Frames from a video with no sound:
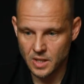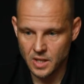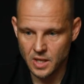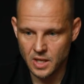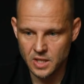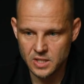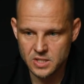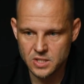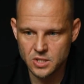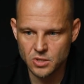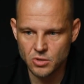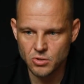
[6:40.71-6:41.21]

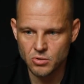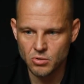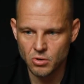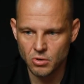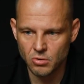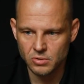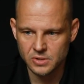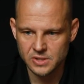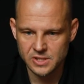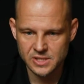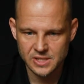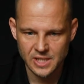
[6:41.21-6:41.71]
As you
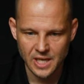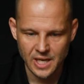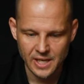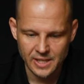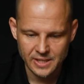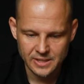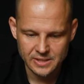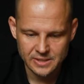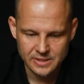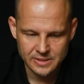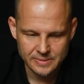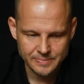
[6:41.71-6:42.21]
grow in
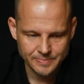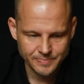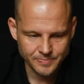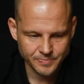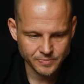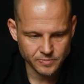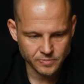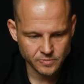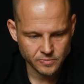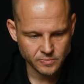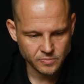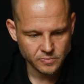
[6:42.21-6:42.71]
size,
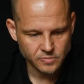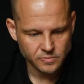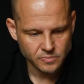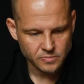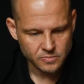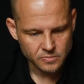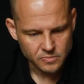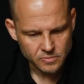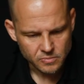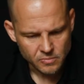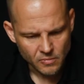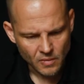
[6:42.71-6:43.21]

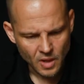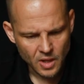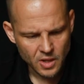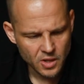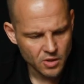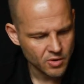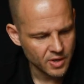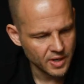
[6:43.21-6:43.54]
you